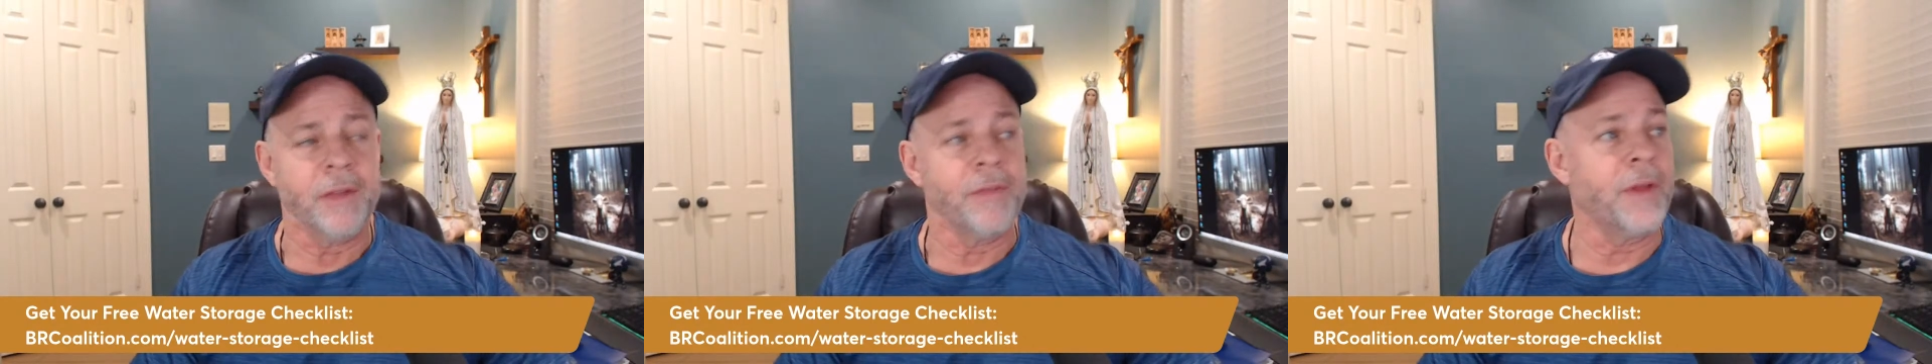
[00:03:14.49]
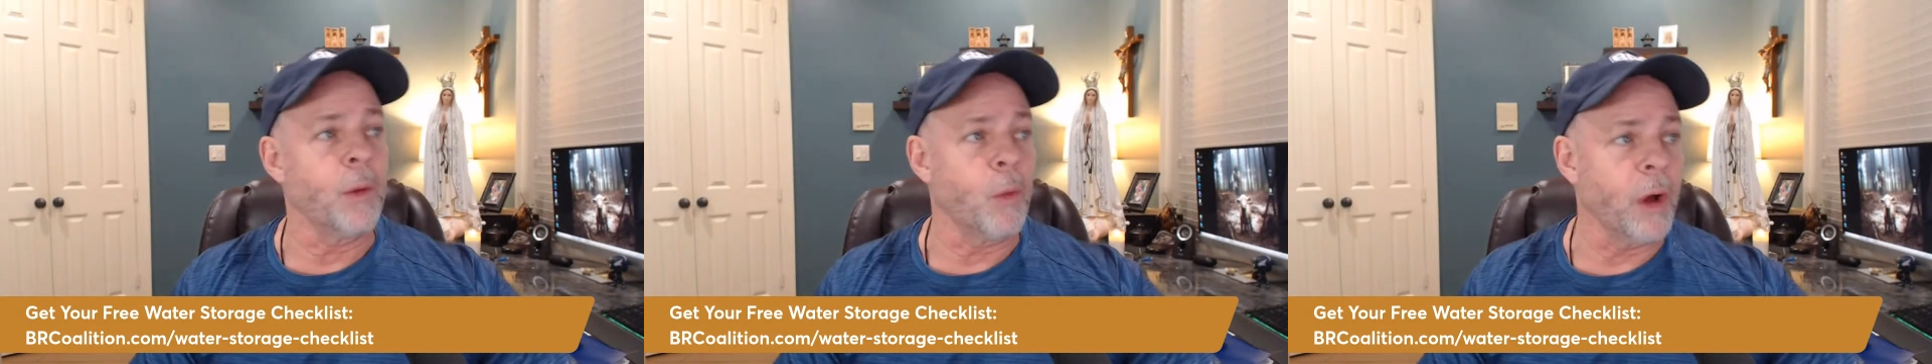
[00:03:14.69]

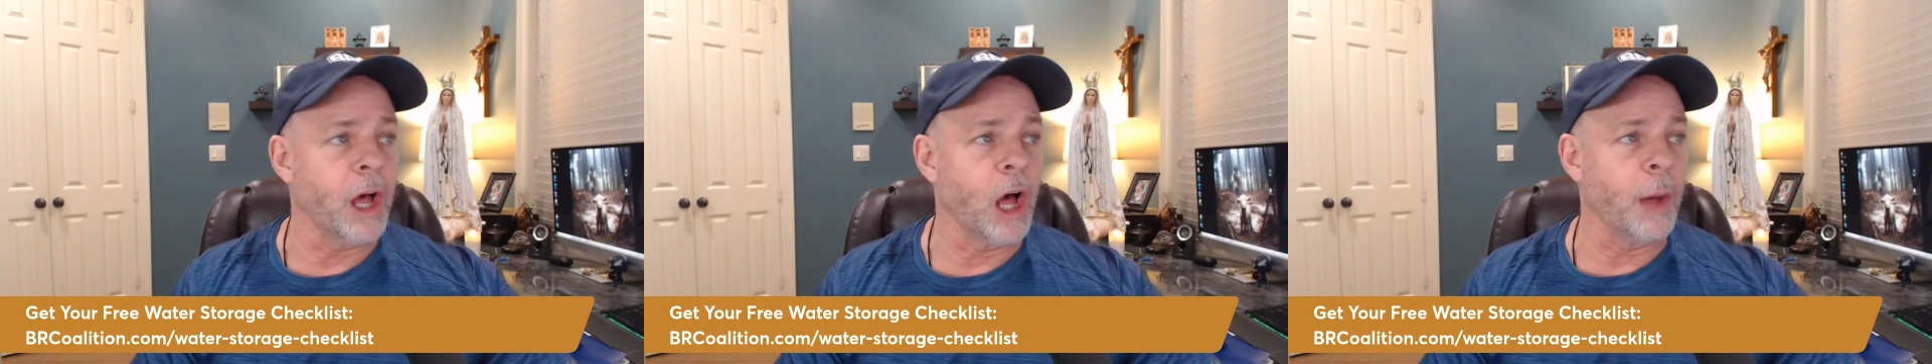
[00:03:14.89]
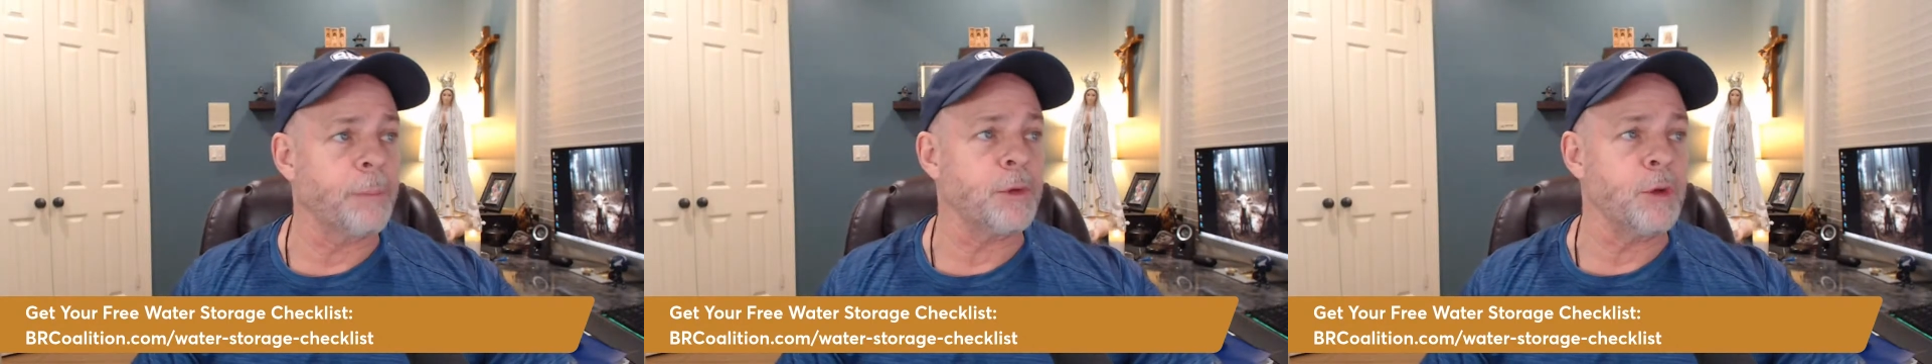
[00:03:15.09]
that will
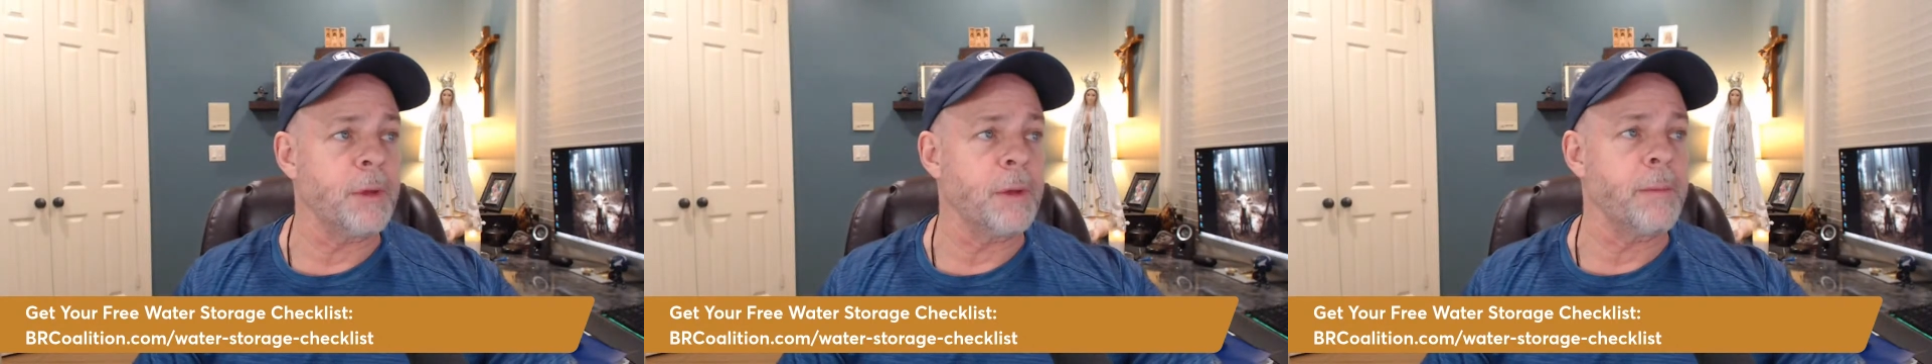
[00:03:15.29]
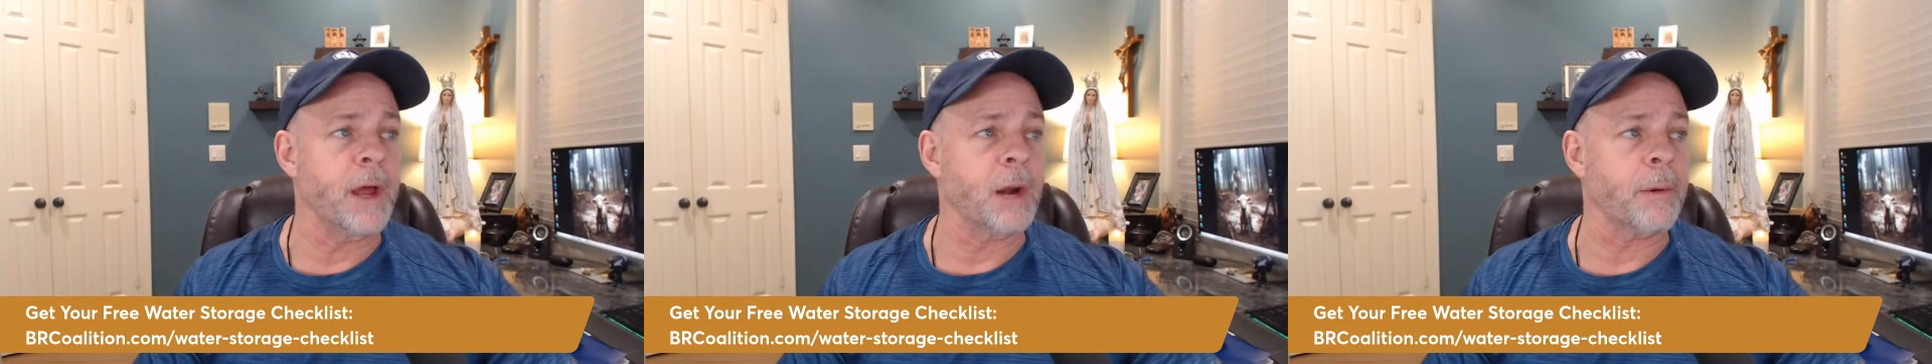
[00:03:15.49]
help you
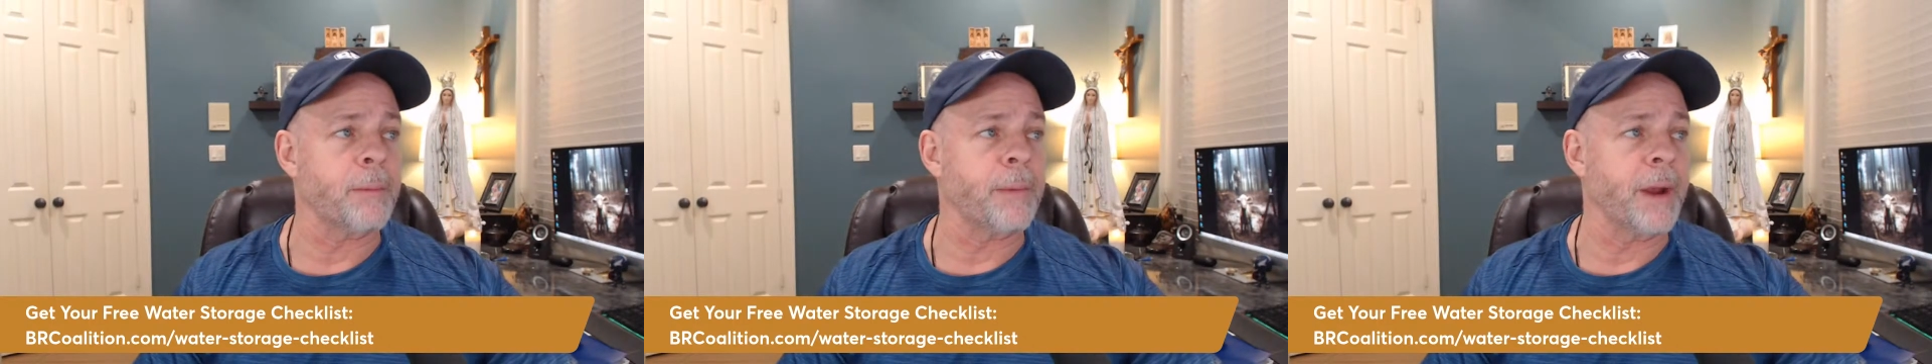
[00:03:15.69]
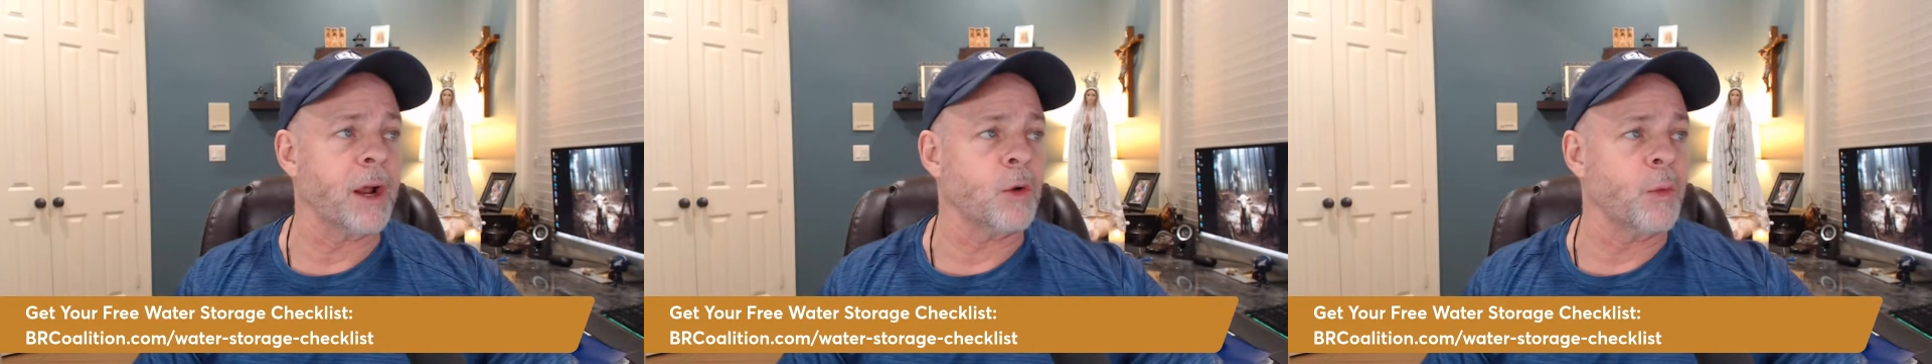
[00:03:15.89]
be better
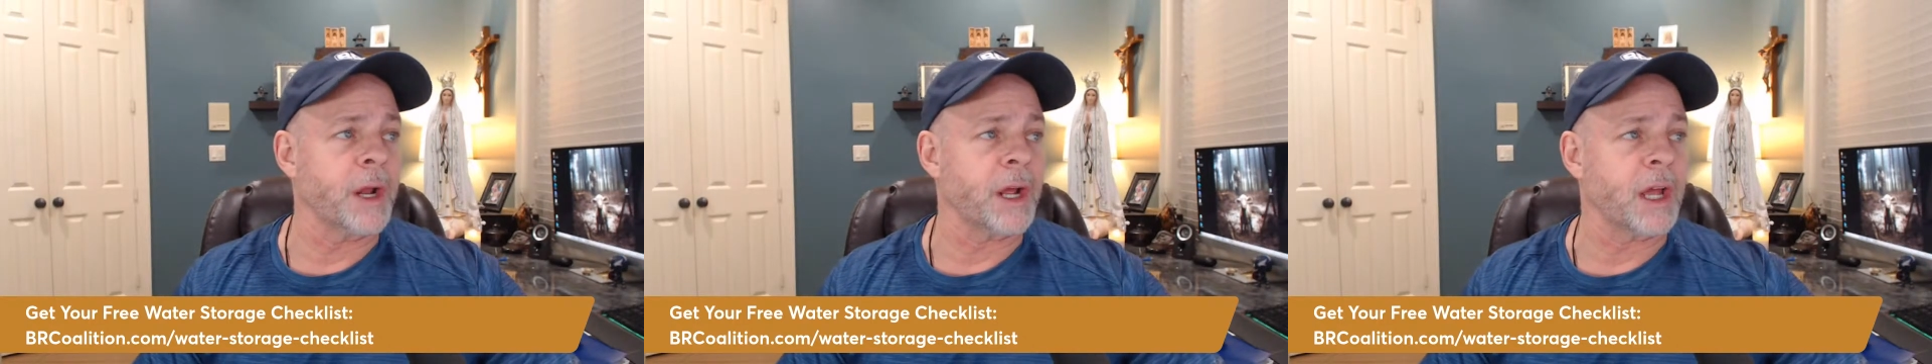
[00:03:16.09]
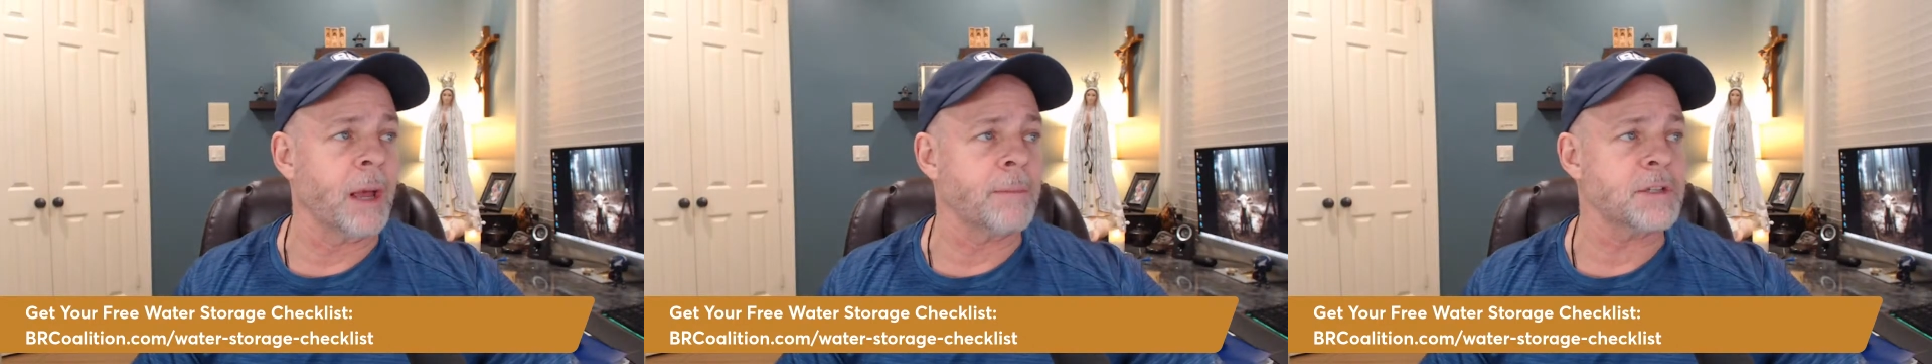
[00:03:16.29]
prepared when
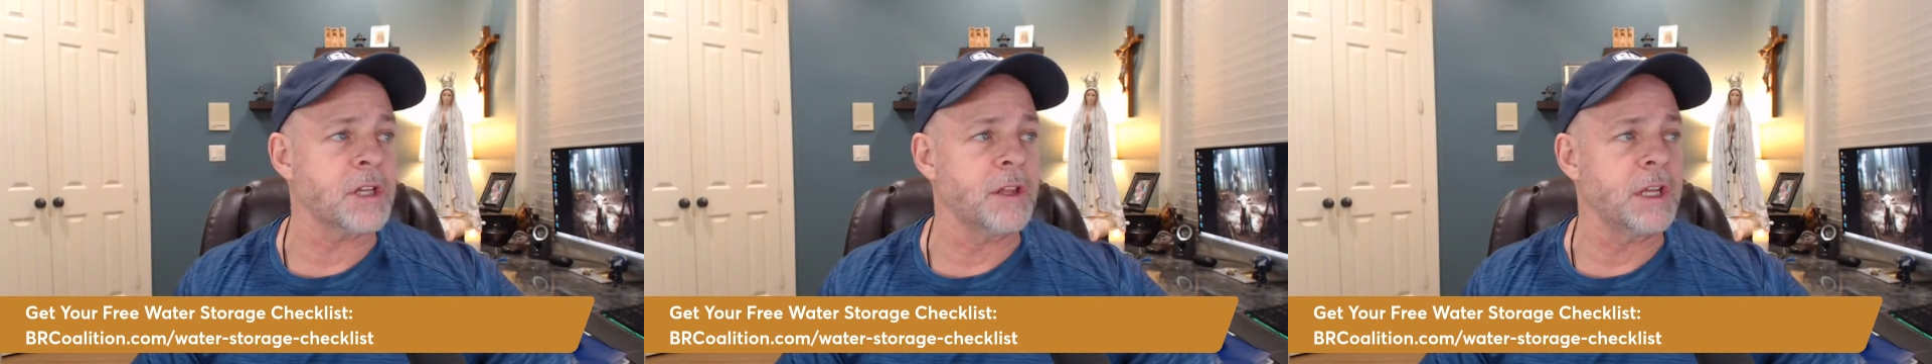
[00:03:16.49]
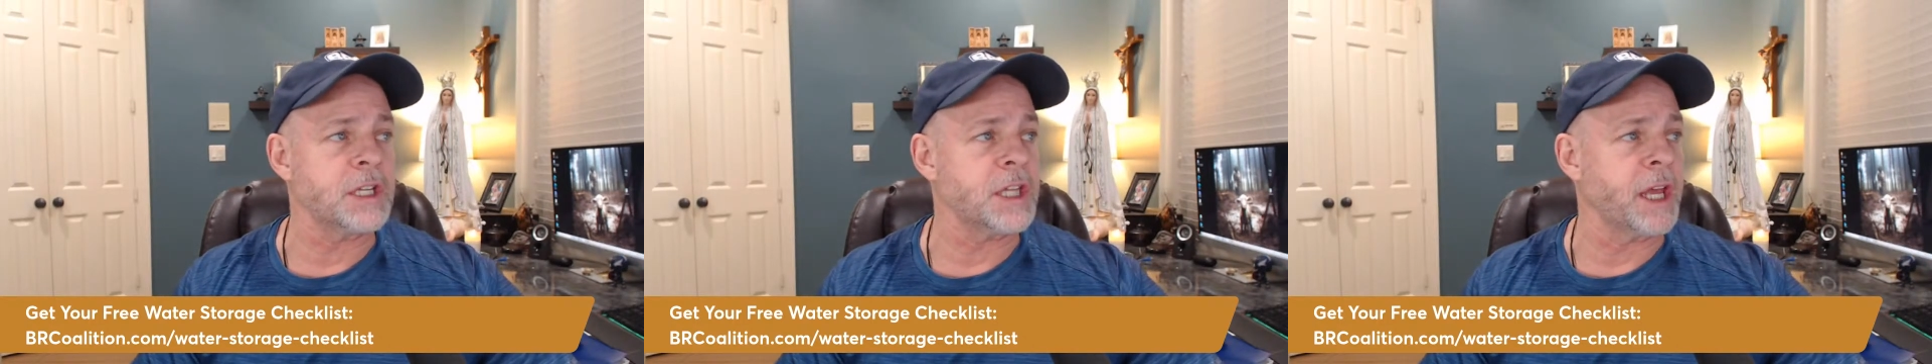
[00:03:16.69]
it comes
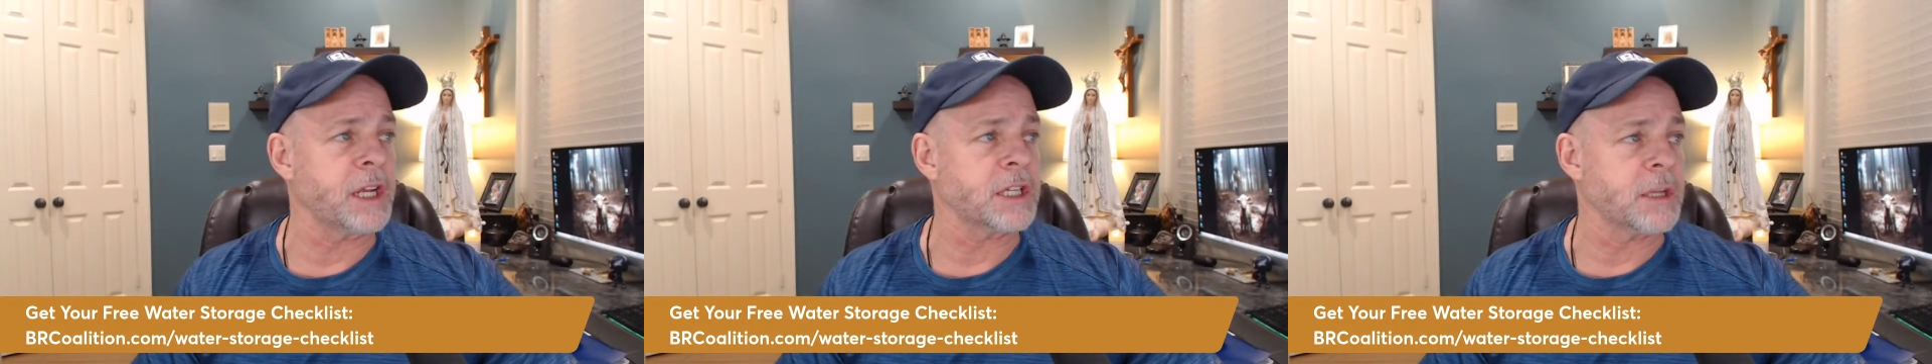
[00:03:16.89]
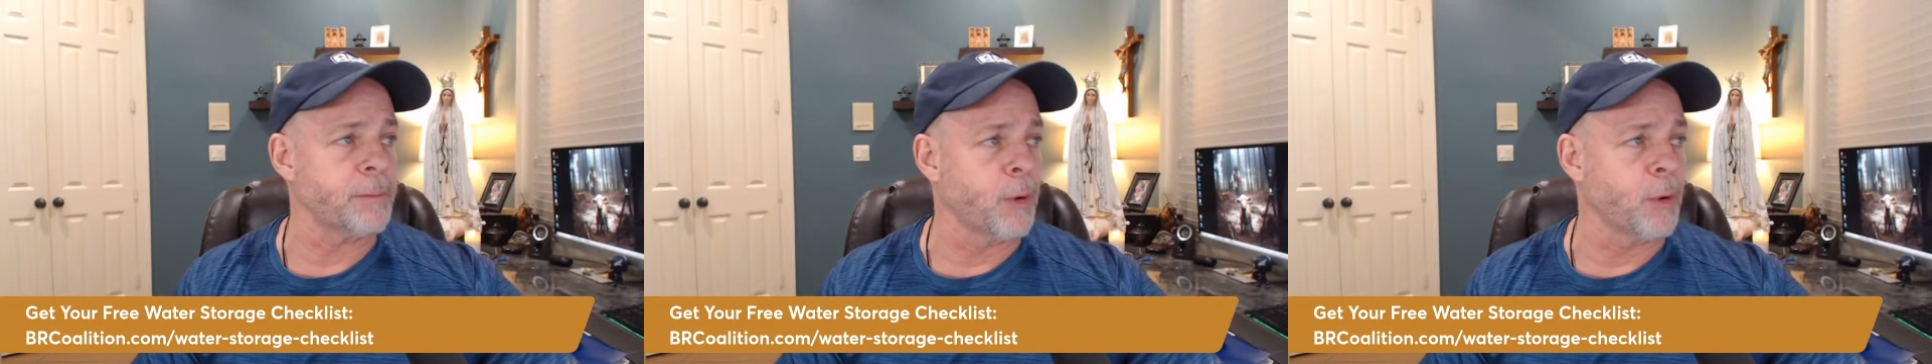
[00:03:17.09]
to these things.